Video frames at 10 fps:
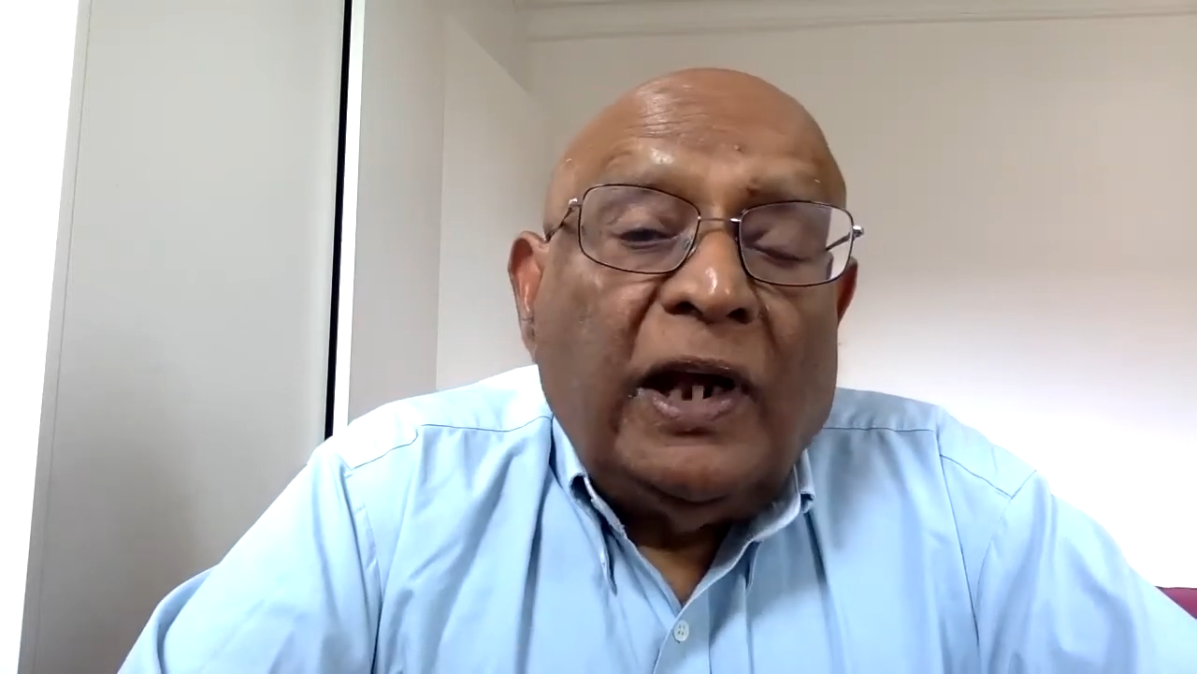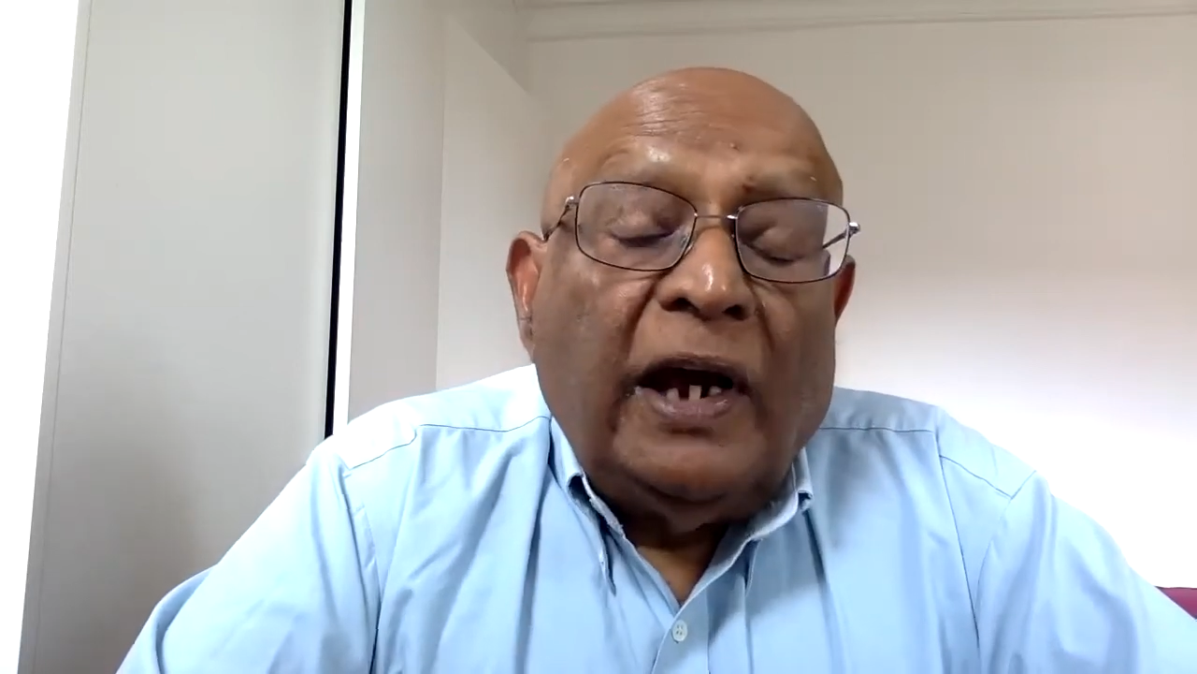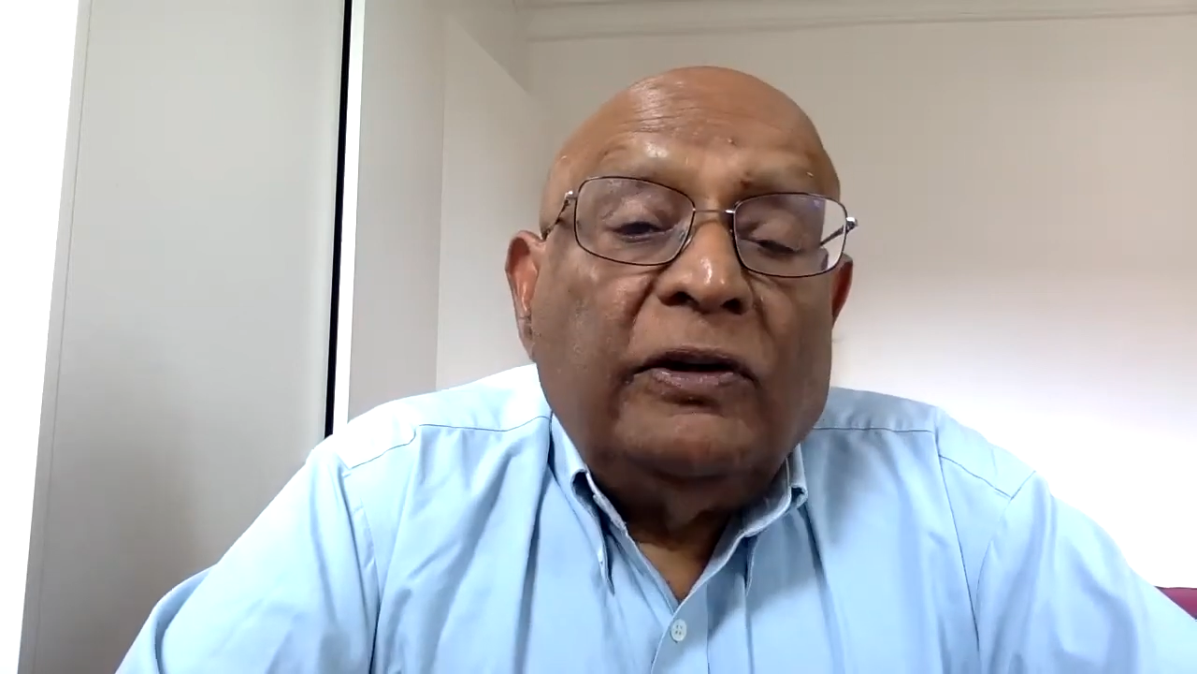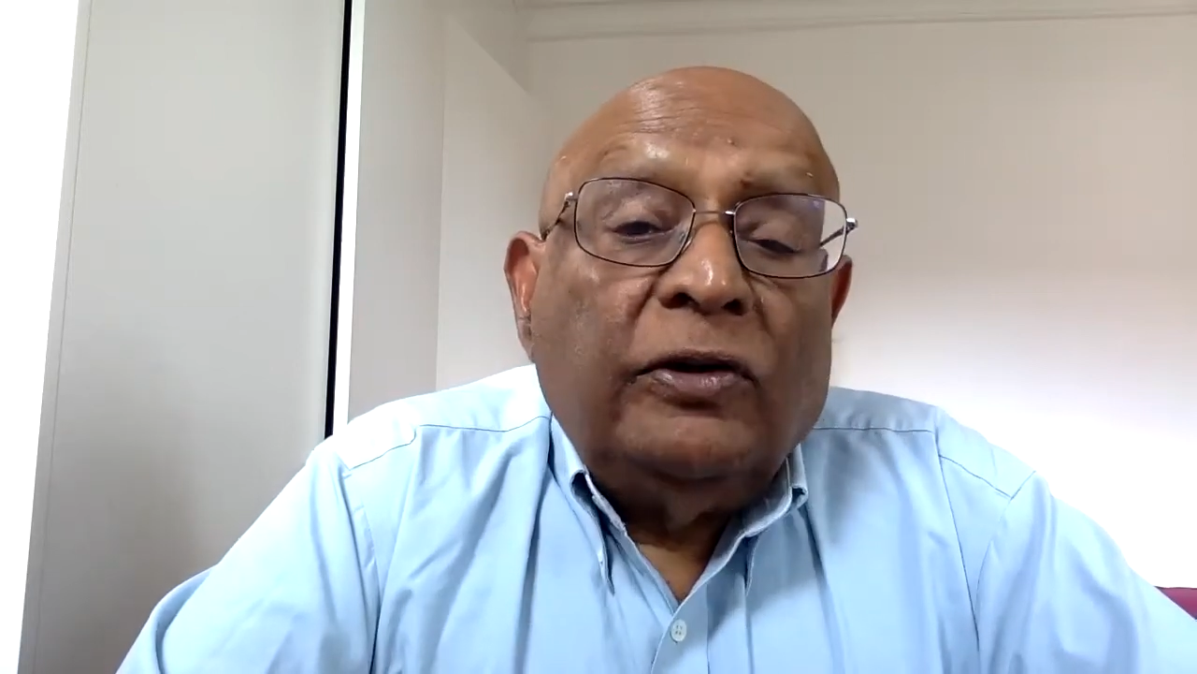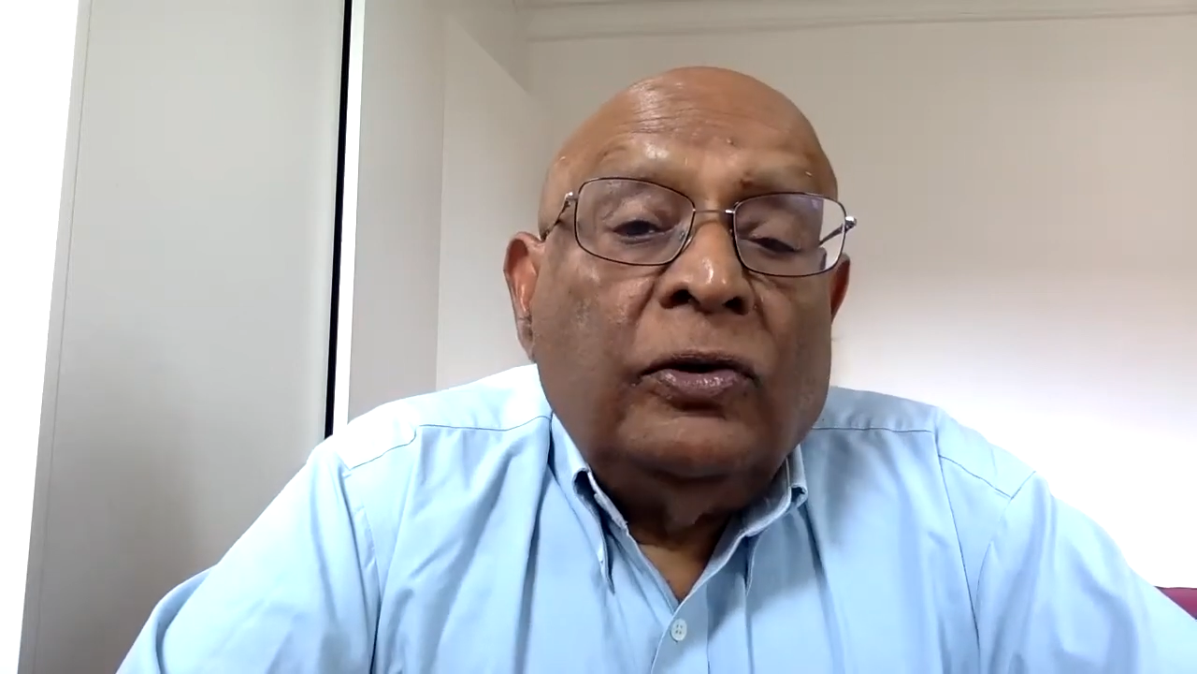
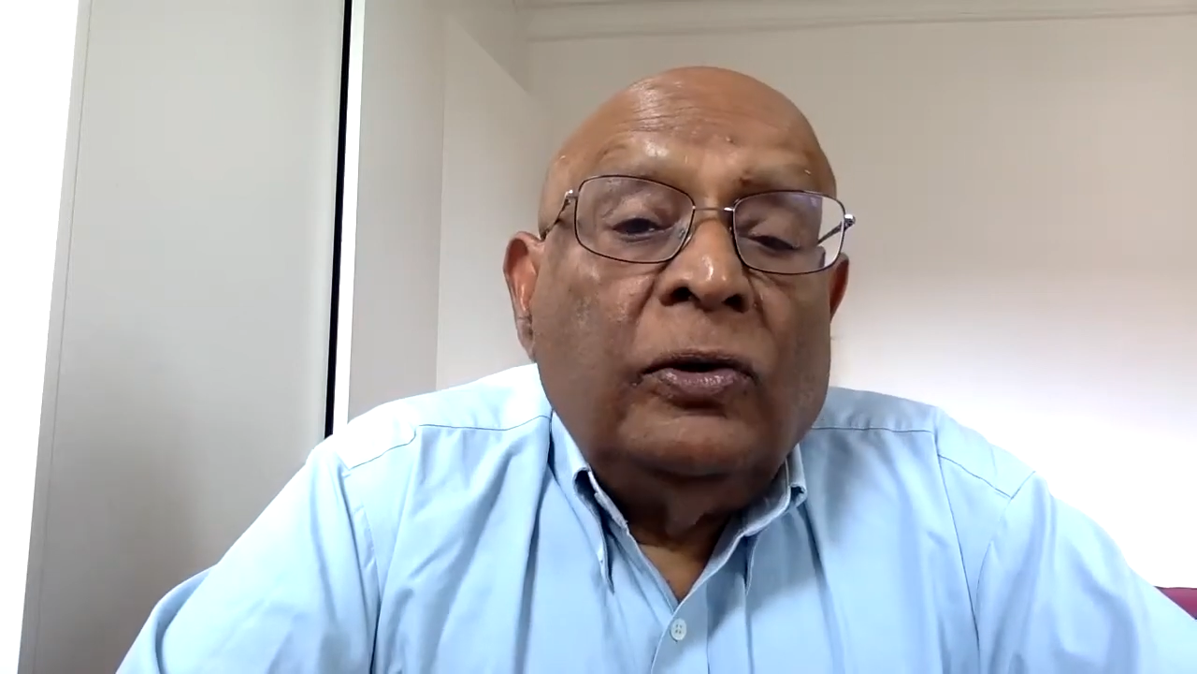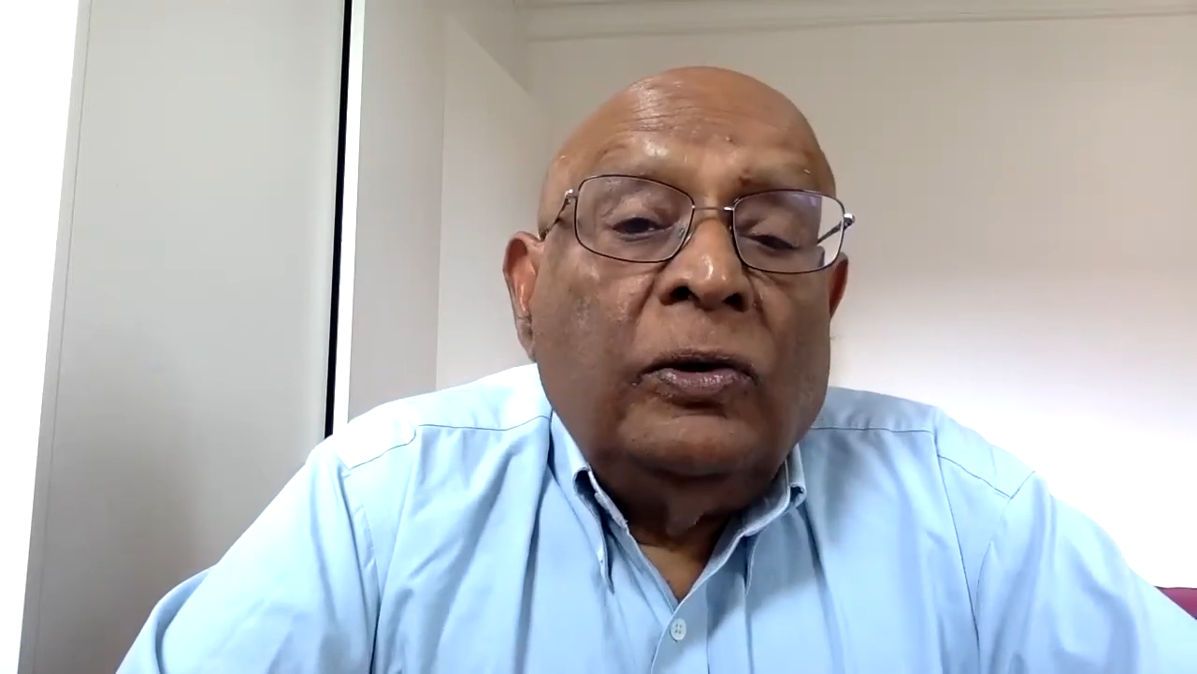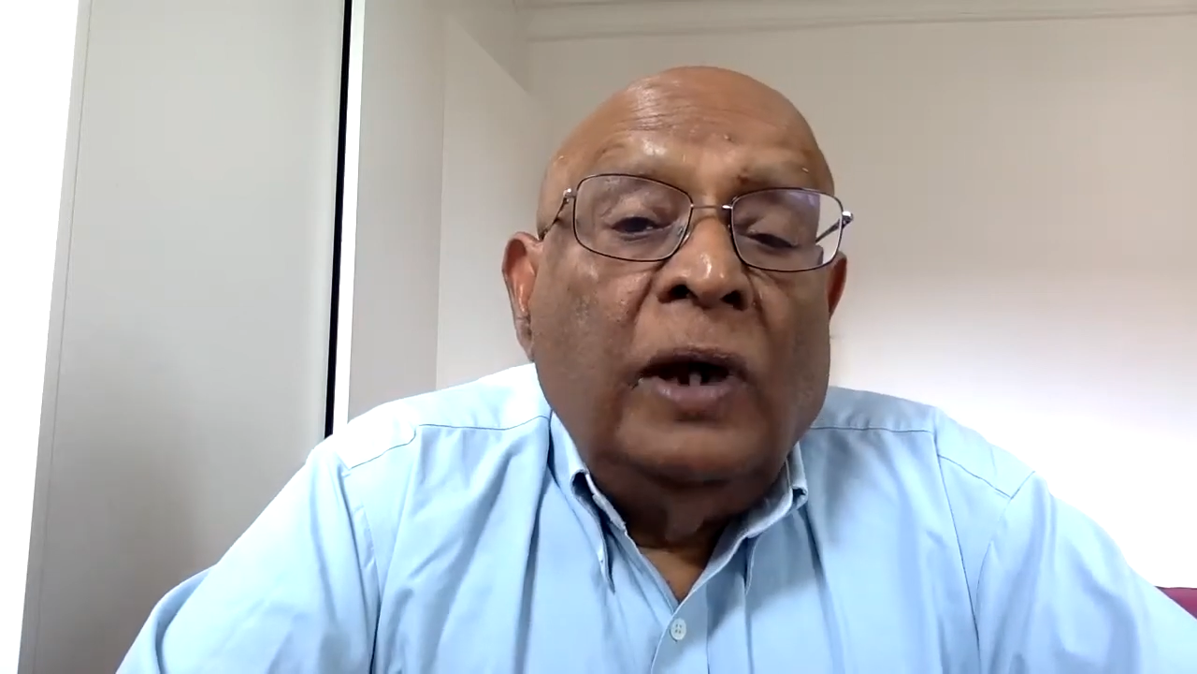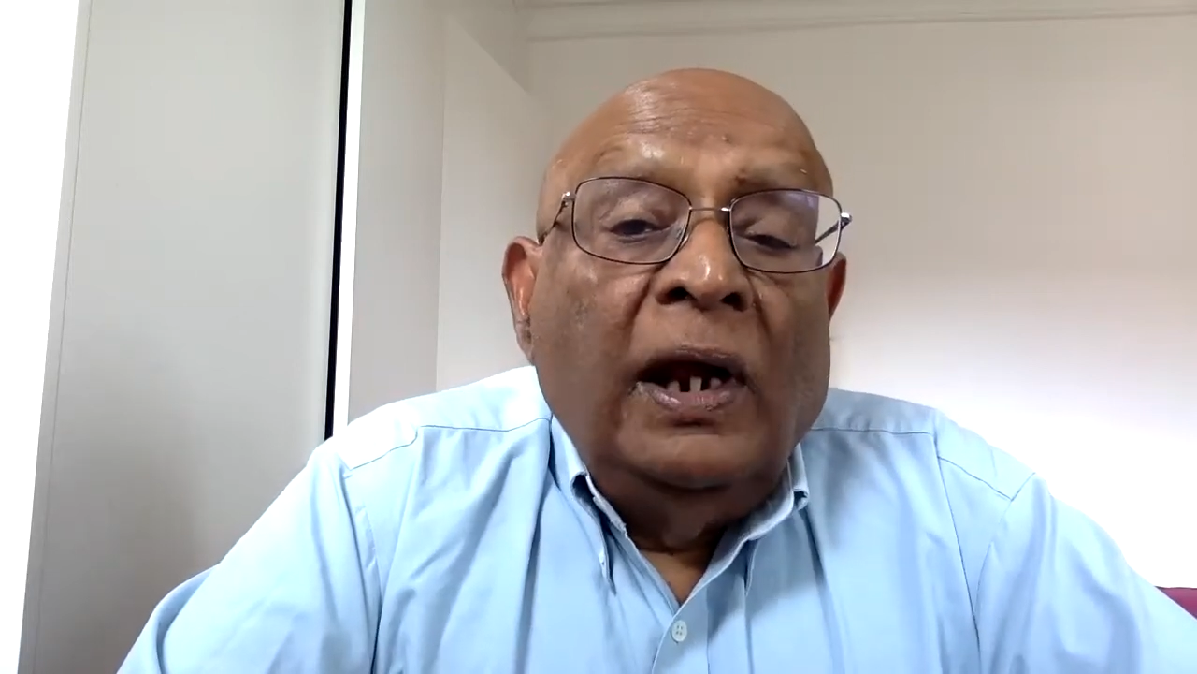had to